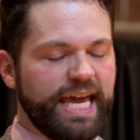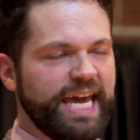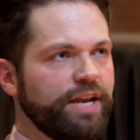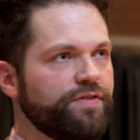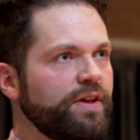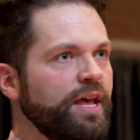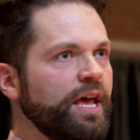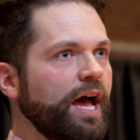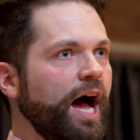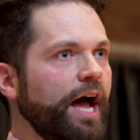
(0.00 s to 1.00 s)
it,
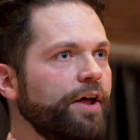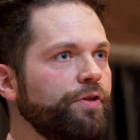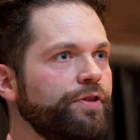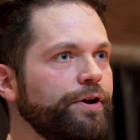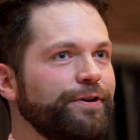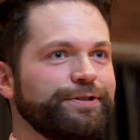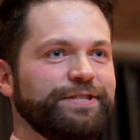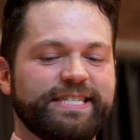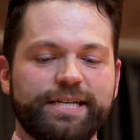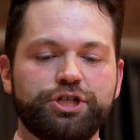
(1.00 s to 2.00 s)
uh, there, there's
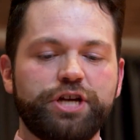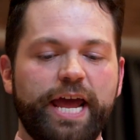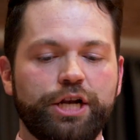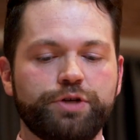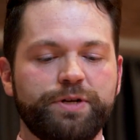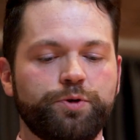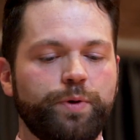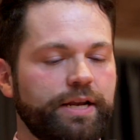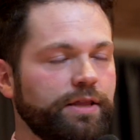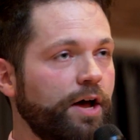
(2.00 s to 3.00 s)
this exchange
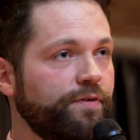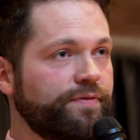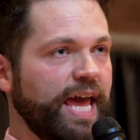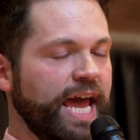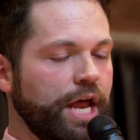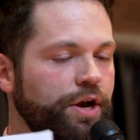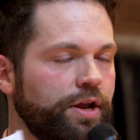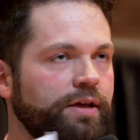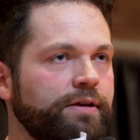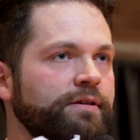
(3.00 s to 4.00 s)
between love
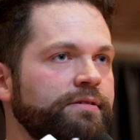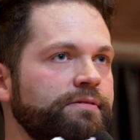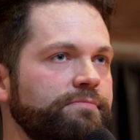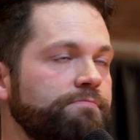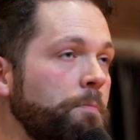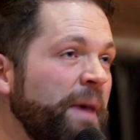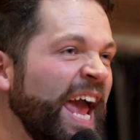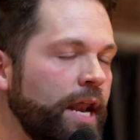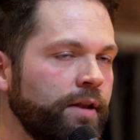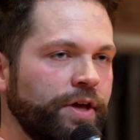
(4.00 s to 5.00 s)
and
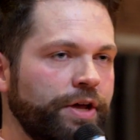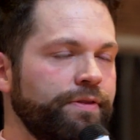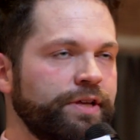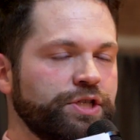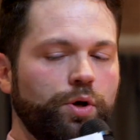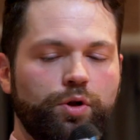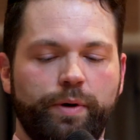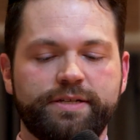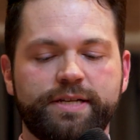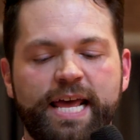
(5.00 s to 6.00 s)
man, the, the
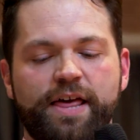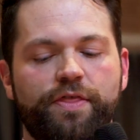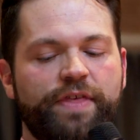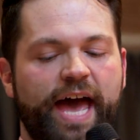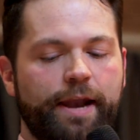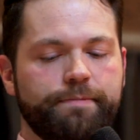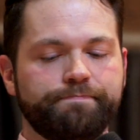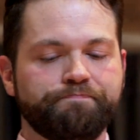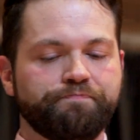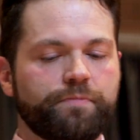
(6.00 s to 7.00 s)
soloist, that
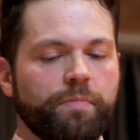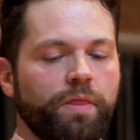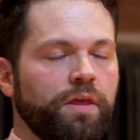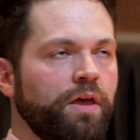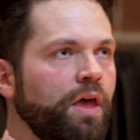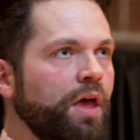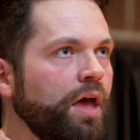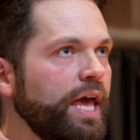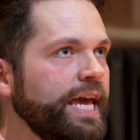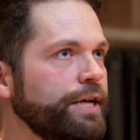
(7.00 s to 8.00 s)

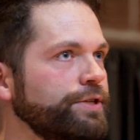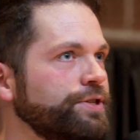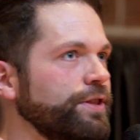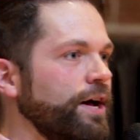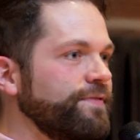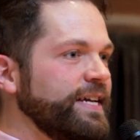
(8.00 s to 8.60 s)
is love